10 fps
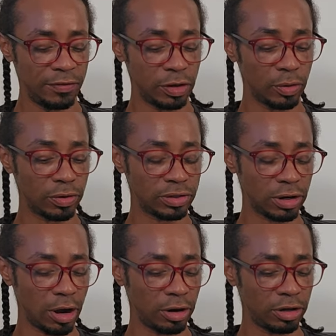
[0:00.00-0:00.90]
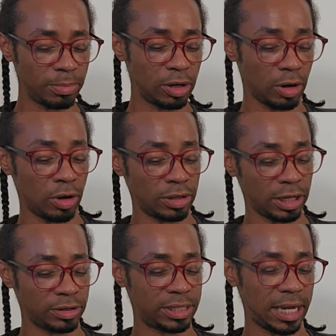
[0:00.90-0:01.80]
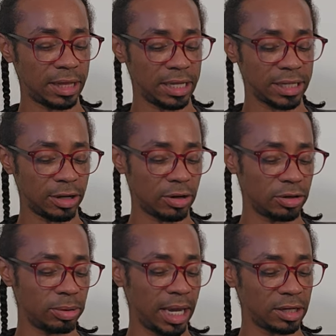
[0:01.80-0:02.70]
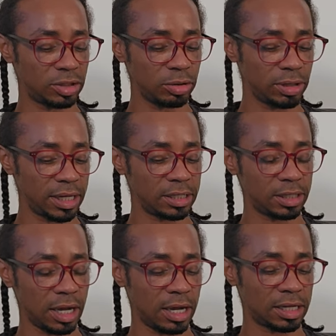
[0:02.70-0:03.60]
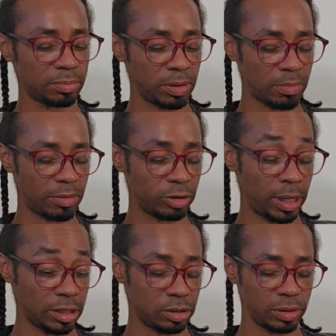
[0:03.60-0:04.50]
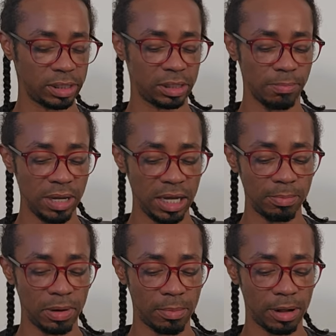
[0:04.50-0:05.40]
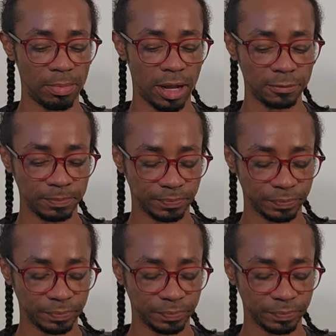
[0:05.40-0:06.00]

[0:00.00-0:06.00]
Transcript: you know, there's an argument, or they're saying things like, oh, you can't do this to us, blah, blah, you can't do this to me, blah, blah, blah.